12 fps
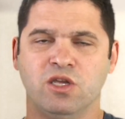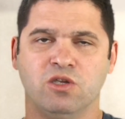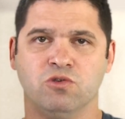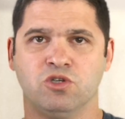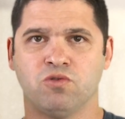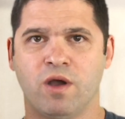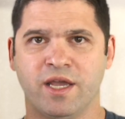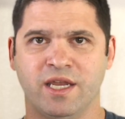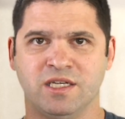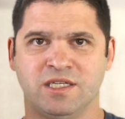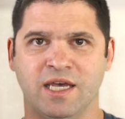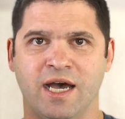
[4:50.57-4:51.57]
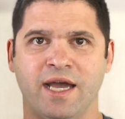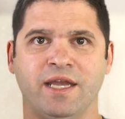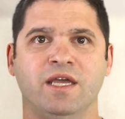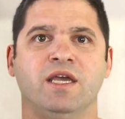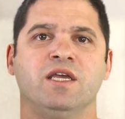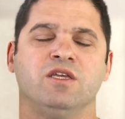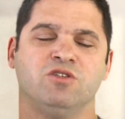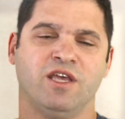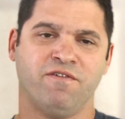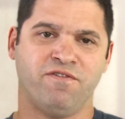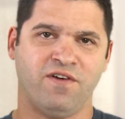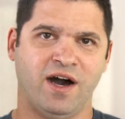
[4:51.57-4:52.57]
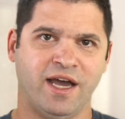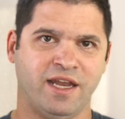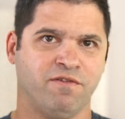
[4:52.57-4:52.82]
you shrug it aside, you say, fine,